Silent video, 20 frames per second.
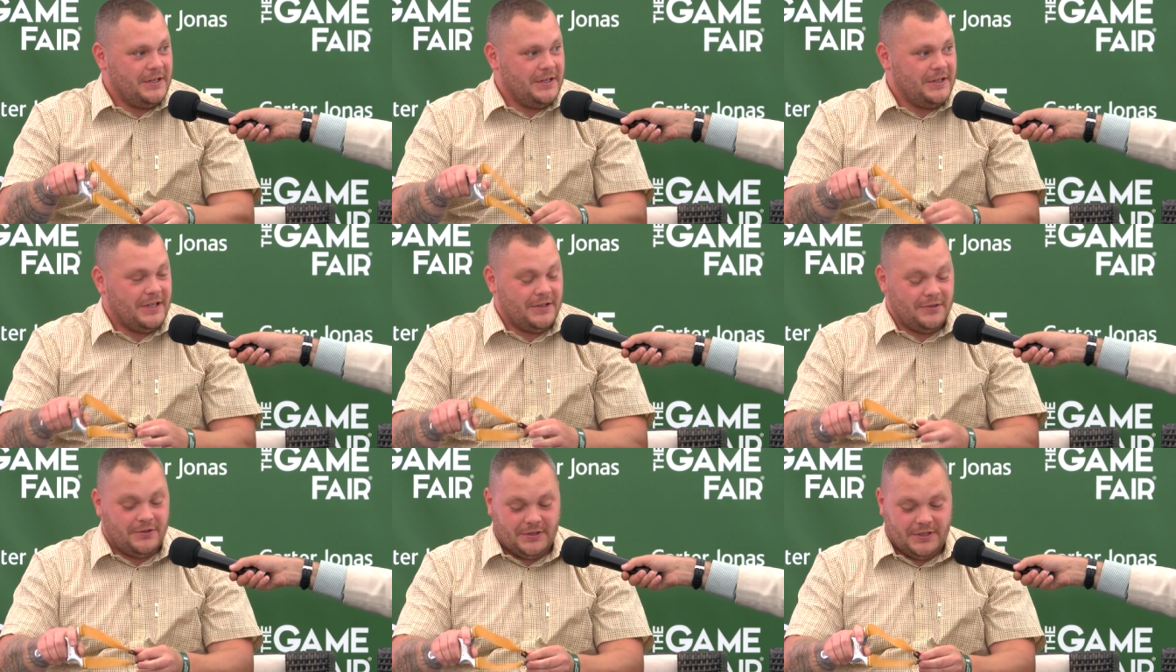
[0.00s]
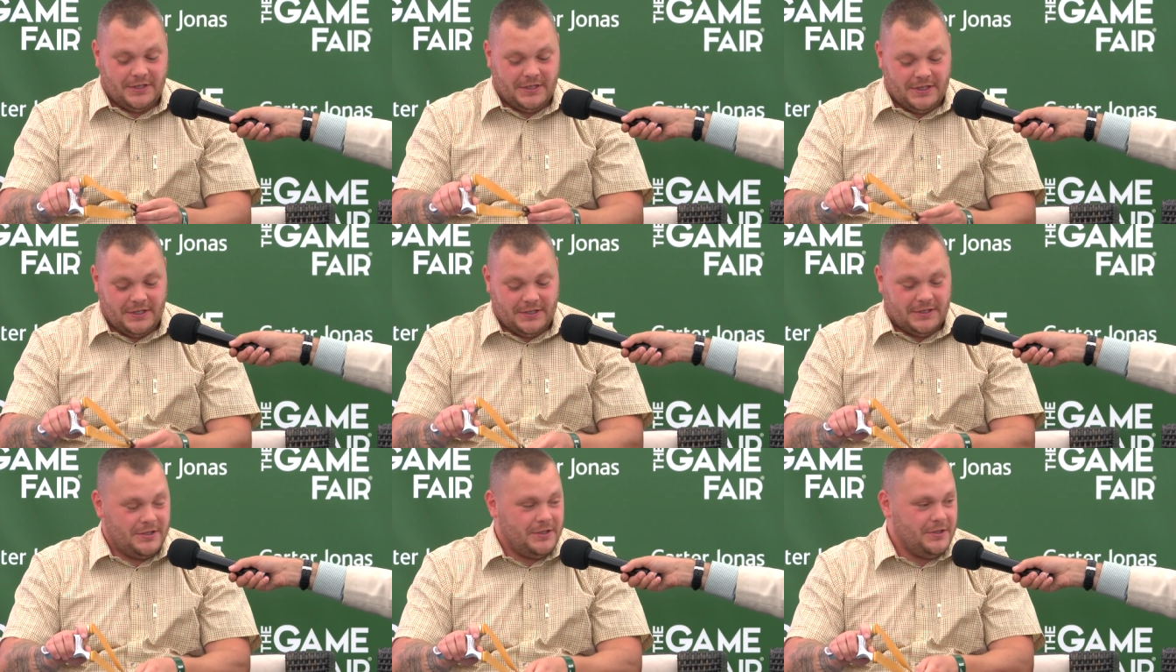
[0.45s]
And then all you
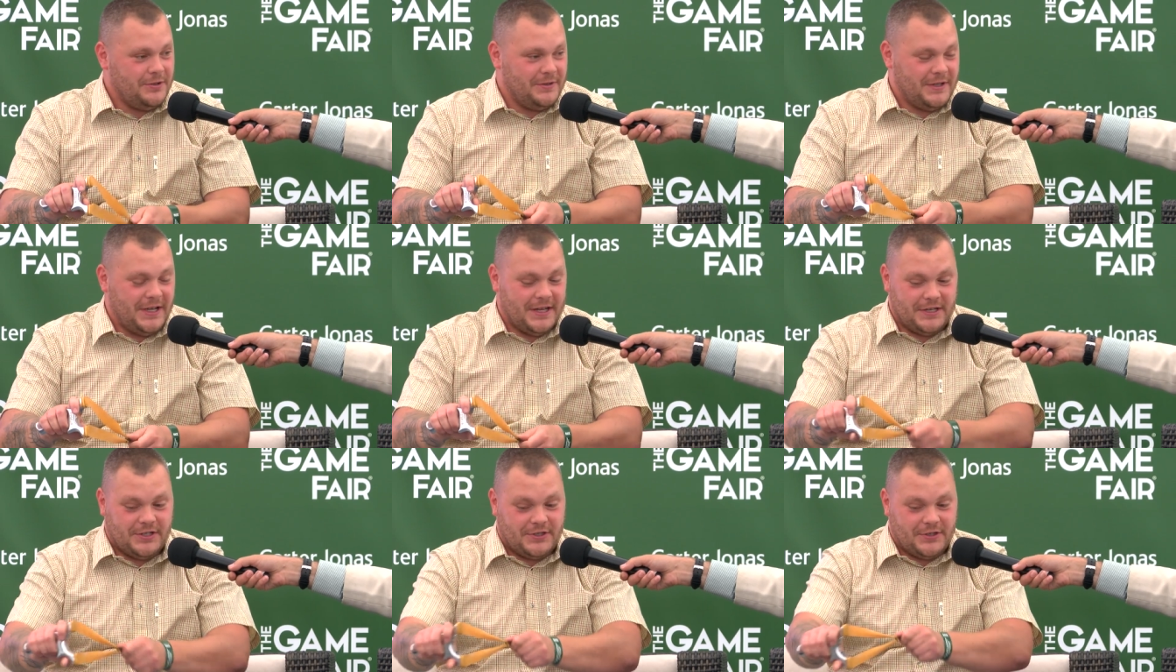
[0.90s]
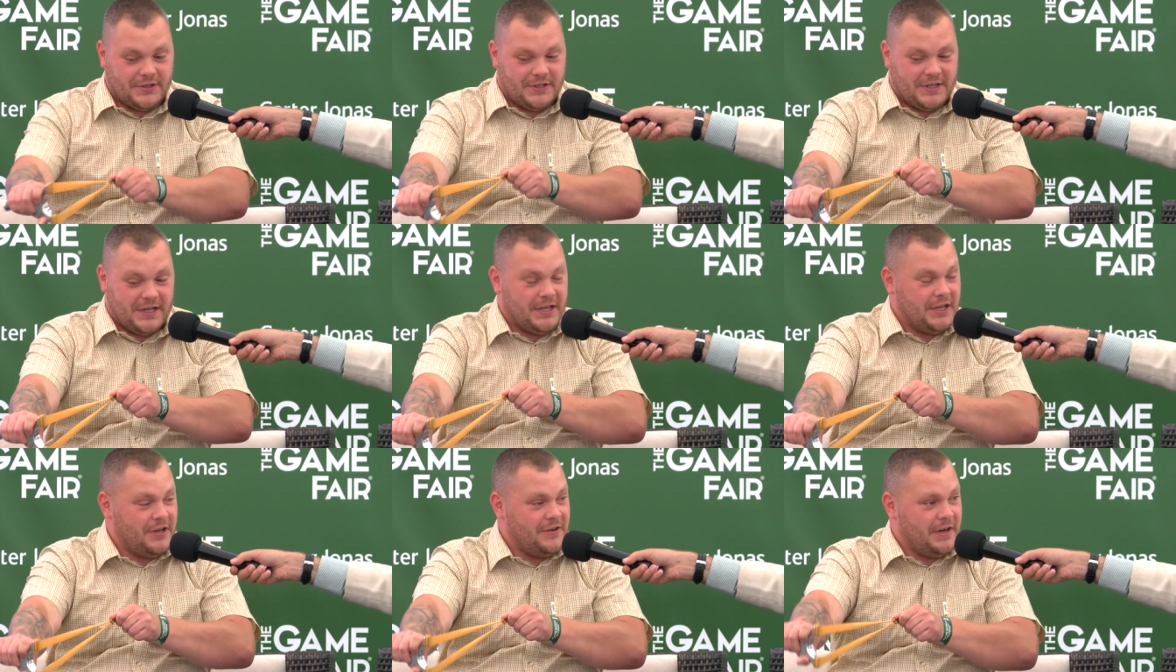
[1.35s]
need to do then is just
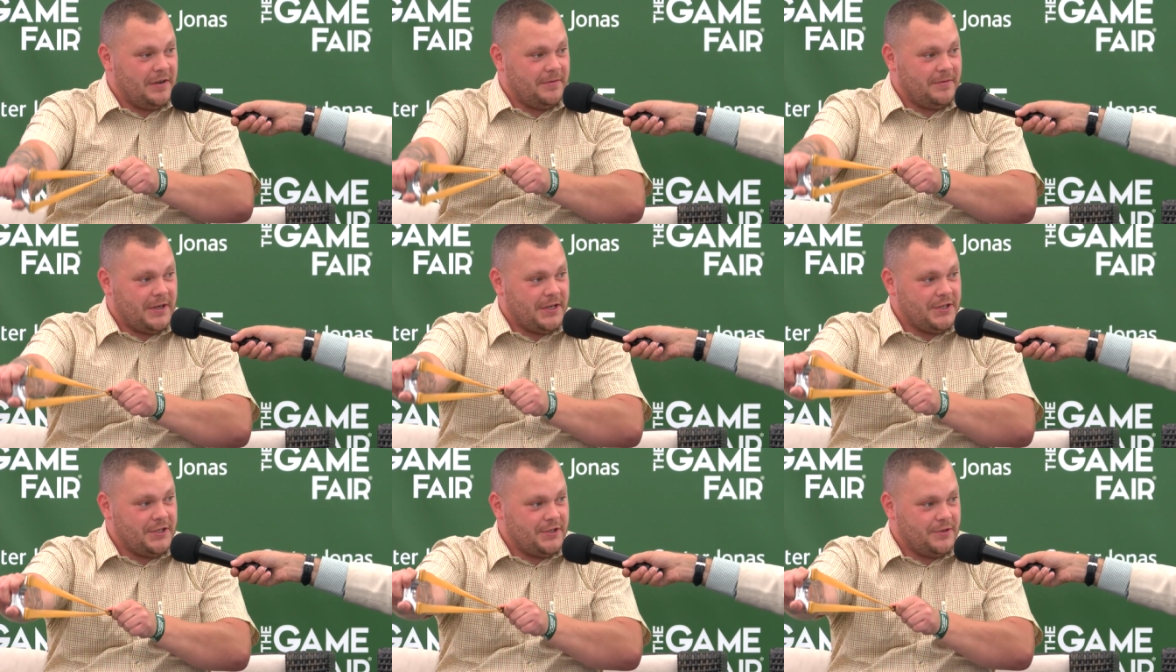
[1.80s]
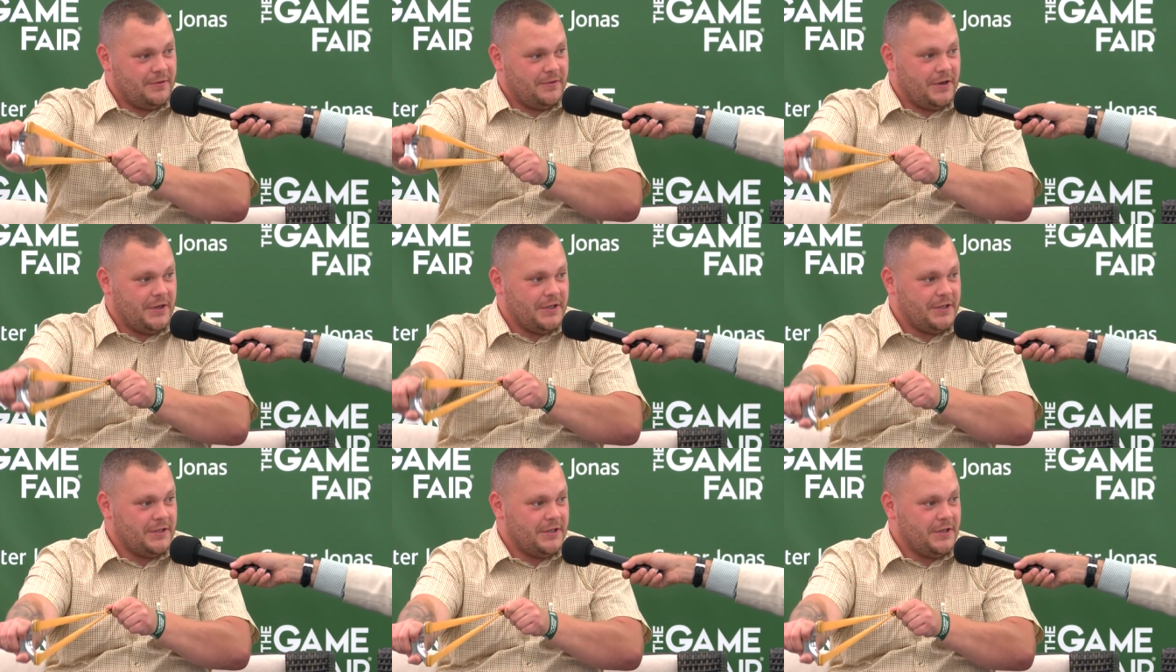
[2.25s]
get your elevation
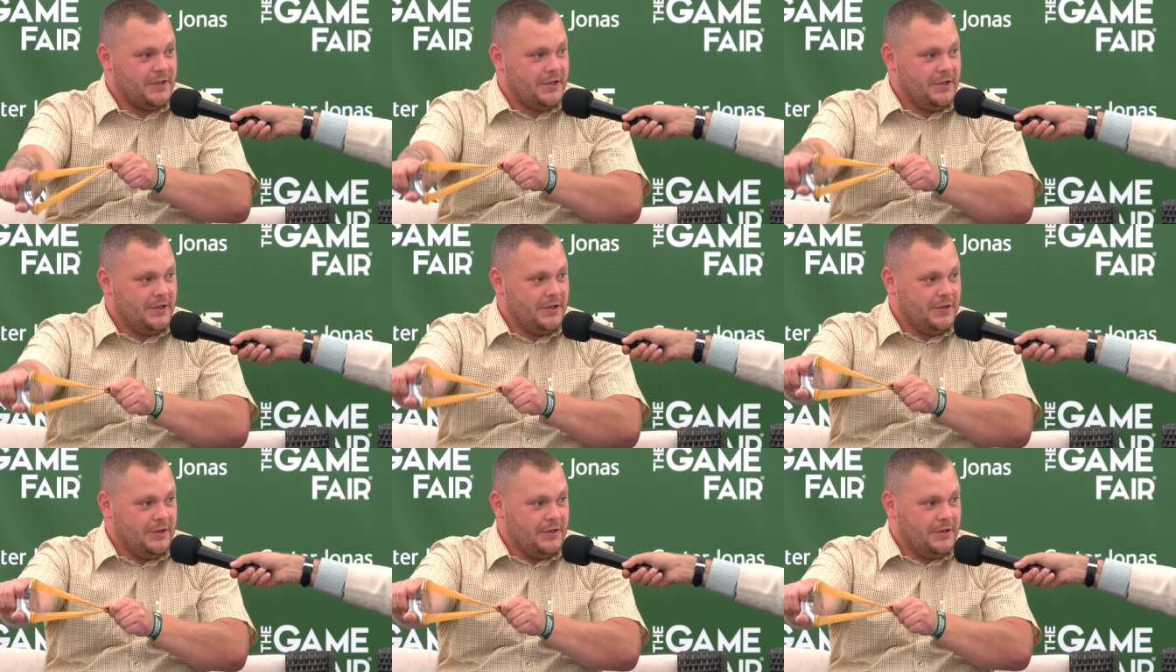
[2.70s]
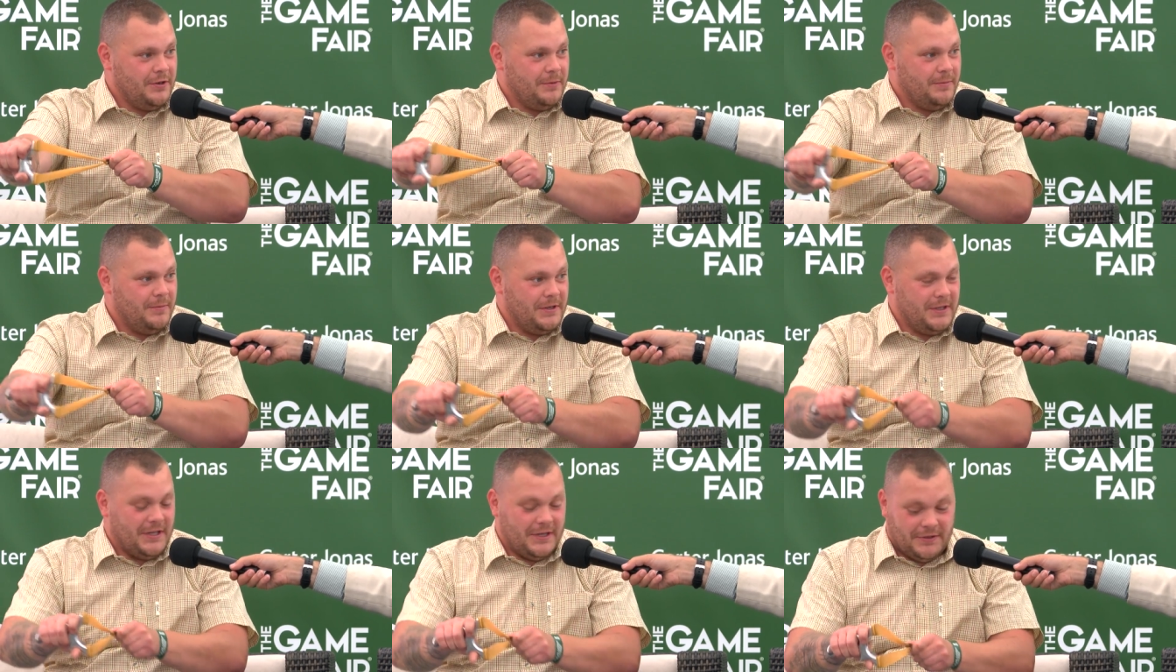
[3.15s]
right,
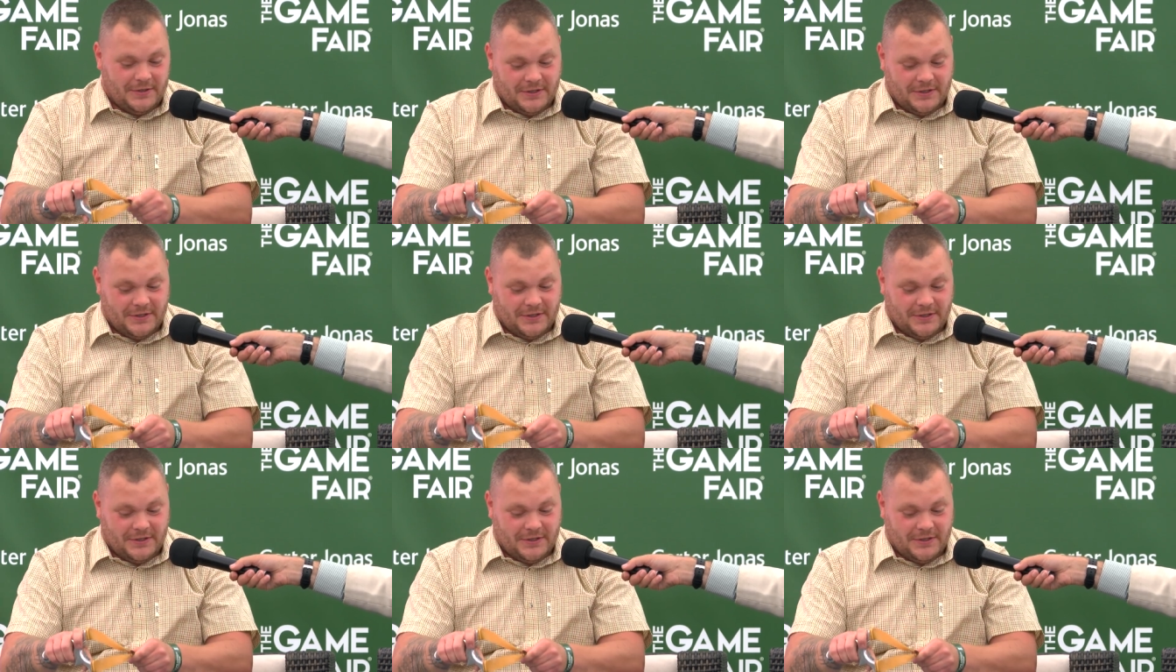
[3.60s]
up and down.